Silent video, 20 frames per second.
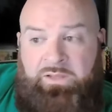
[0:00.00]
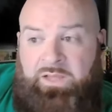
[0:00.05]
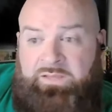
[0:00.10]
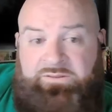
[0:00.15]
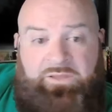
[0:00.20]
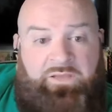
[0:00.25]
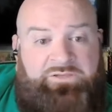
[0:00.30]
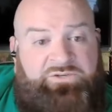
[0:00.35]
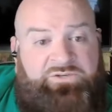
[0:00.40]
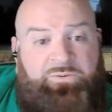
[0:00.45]
I
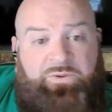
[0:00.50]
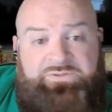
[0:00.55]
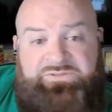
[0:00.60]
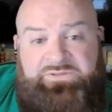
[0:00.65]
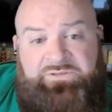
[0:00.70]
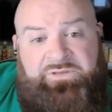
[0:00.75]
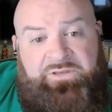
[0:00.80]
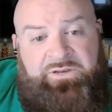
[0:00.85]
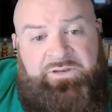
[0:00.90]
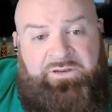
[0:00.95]
thought she
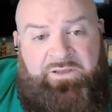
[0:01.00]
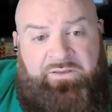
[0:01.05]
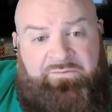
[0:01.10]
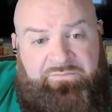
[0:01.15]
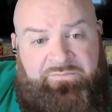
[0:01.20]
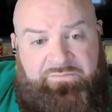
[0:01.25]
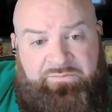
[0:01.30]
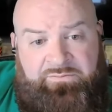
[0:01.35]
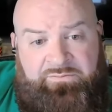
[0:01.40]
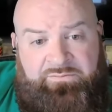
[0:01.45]
wasn't good
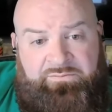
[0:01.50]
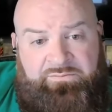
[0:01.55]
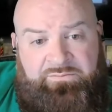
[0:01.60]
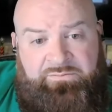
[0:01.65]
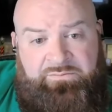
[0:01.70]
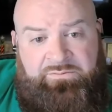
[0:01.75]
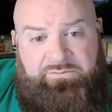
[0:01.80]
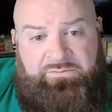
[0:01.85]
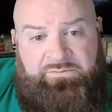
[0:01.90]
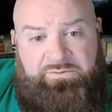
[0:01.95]
enough.
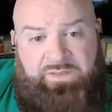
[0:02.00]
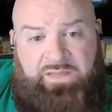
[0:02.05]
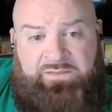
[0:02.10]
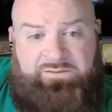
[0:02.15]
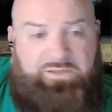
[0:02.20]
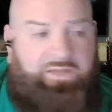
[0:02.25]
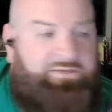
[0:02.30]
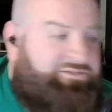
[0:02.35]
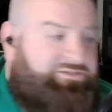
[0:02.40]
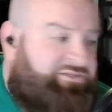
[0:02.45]
I
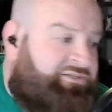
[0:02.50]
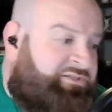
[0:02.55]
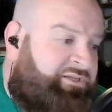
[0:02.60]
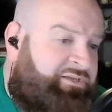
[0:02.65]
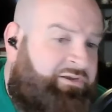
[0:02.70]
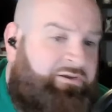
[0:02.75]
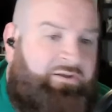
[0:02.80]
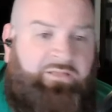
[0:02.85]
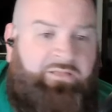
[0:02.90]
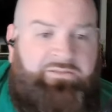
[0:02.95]
thought she
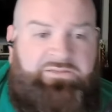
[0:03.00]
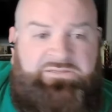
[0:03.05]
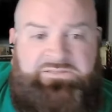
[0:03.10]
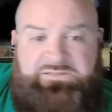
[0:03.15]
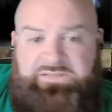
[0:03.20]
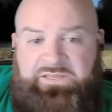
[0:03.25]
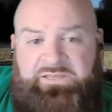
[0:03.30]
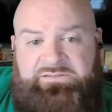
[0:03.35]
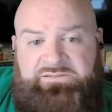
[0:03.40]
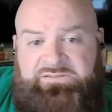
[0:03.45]
needed all these
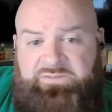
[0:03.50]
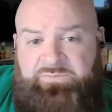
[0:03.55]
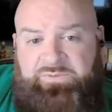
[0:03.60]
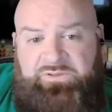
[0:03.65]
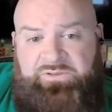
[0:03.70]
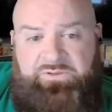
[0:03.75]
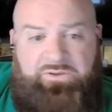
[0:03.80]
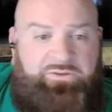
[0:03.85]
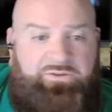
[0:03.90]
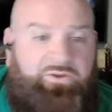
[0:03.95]
things to
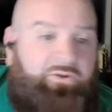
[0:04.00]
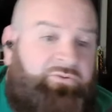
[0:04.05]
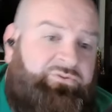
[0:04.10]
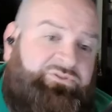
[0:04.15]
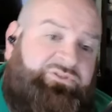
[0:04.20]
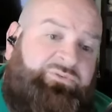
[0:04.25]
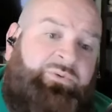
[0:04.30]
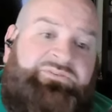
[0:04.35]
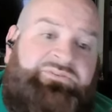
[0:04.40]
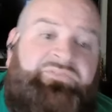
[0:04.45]
be good. Oh,
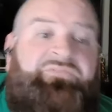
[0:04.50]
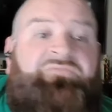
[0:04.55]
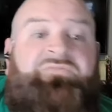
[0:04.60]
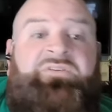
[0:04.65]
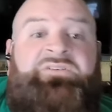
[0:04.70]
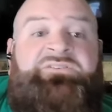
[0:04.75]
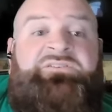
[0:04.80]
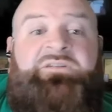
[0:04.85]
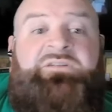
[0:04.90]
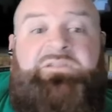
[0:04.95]
she wasn't
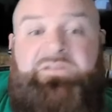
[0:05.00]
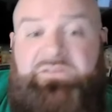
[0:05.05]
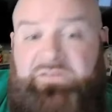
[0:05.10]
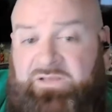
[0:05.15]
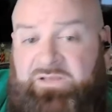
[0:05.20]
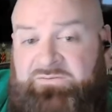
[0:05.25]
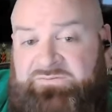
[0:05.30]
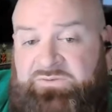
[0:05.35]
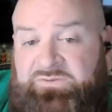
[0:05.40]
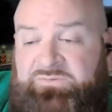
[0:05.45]
physical
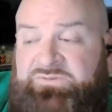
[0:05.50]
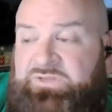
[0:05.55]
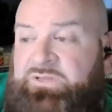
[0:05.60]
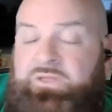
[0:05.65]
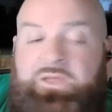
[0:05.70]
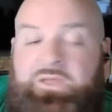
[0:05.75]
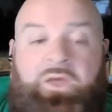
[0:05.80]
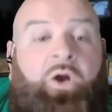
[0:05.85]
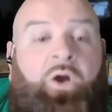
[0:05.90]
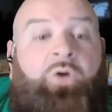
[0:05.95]
enough. There was a,
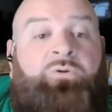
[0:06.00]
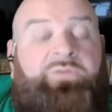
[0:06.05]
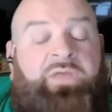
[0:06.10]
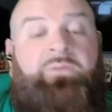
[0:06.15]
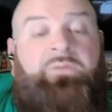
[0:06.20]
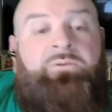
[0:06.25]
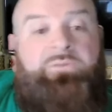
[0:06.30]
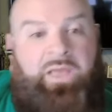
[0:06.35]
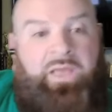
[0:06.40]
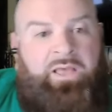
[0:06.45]
oh yeah,
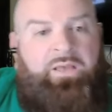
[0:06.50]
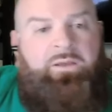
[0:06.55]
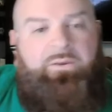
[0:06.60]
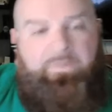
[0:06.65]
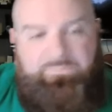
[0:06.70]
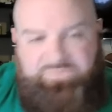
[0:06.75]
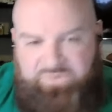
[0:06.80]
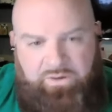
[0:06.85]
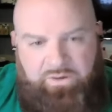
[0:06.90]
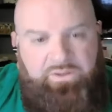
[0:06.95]
yeah,
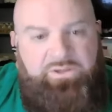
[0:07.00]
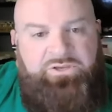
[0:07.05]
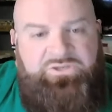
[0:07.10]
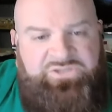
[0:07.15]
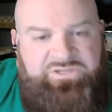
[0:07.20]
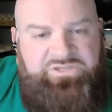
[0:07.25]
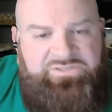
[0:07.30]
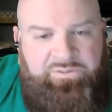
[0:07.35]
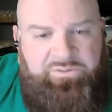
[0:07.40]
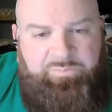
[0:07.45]
I'm sorry.
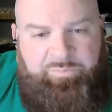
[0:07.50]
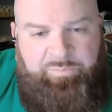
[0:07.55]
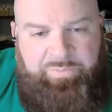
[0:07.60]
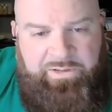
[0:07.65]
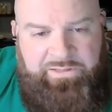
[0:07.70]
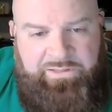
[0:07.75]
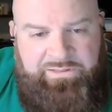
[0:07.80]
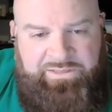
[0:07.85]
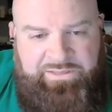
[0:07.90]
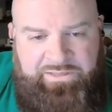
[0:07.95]
She's a
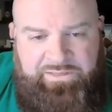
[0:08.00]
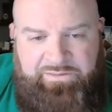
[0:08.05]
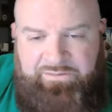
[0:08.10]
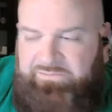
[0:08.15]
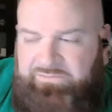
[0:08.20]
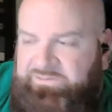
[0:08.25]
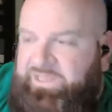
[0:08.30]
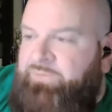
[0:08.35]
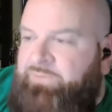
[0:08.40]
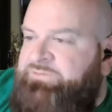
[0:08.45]
bully.
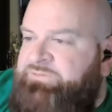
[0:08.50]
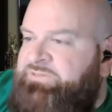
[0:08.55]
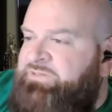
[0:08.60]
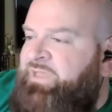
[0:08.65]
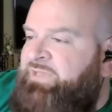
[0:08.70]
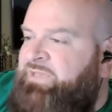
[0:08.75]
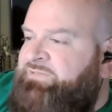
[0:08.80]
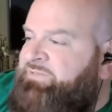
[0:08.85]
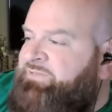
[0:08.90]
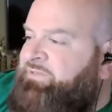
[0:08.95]
That was the
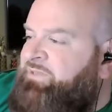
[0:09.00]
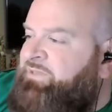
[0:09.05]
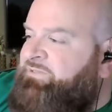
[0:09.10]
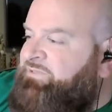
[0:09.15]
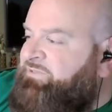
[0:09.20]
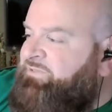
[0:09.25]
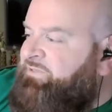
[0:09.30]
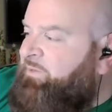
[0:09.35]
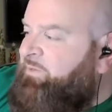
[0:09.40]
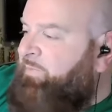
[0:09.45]
next thing that
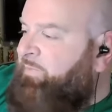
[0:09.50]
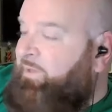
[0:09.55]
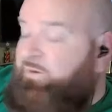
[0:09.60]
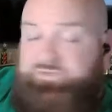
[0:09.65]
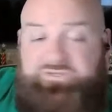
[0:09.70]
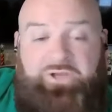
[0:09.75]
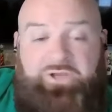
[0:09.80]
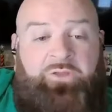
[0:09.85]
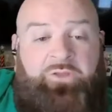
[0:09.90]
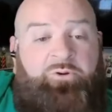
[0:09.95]
she said about her.
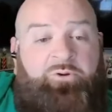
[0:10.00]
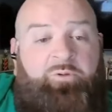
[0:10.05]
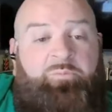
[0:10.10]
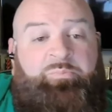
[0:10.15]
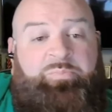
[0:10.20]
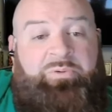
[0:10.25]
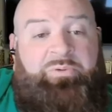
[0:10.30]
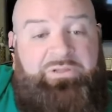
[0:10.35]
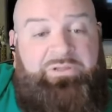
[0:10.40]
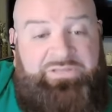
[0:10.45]
She called her a
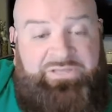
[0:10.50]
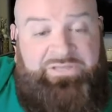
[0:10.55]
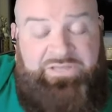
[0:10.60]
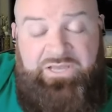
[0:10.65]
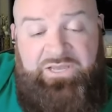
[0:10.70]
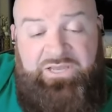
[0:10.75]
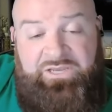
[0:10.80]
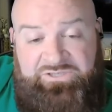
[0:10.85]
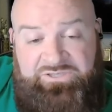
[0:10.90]
bully.